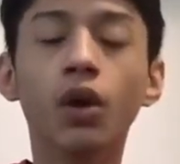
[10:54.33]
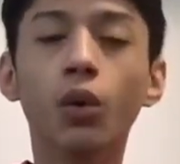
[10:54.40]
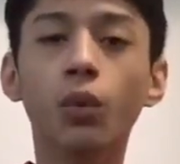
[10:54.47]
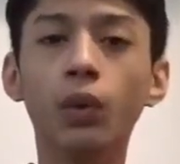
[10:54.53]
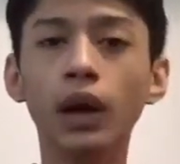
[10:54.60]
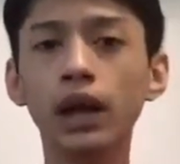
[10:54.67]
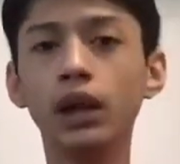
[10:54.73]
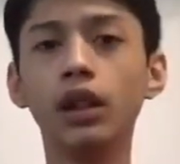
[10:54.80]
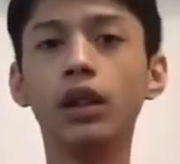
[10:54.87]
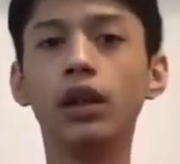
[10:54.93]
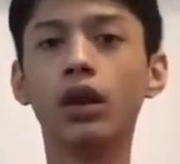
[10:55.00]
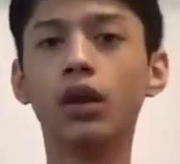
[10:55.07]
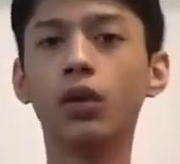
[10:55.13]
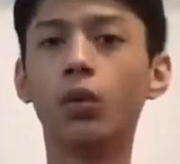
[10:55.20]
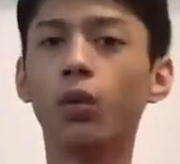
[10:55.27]
Well,
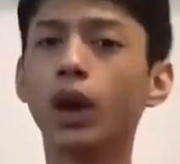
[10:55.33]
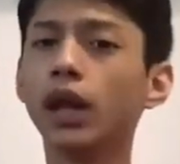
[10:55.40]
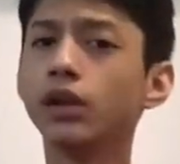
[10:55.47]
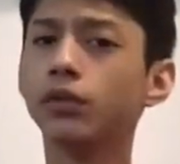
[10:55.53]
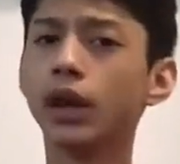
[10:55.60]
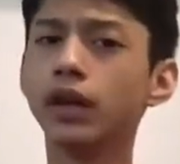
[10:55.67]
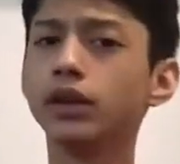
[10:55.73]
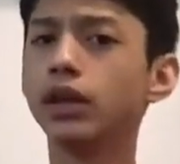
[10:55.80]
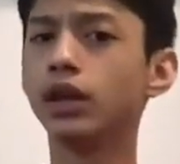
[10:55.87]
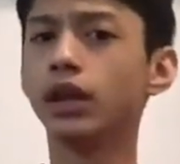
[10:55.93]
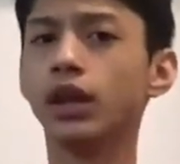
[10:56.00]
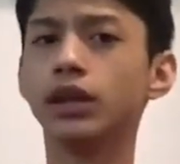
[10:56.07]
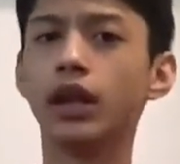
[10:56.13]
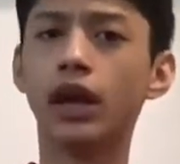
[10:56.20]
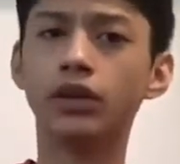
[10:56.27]
while writing
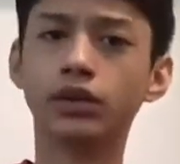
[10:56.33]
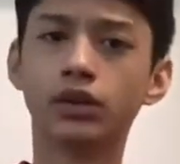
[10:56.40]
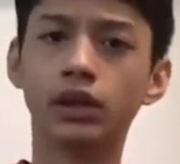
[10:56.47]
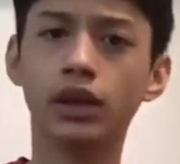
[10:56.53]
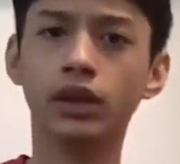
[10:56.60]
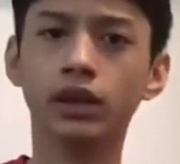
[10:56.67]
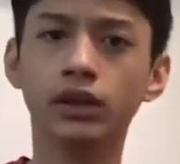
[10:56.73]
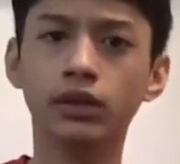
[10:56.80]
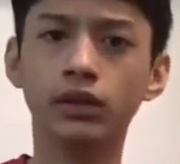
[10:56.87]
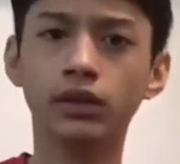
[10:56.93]
an outline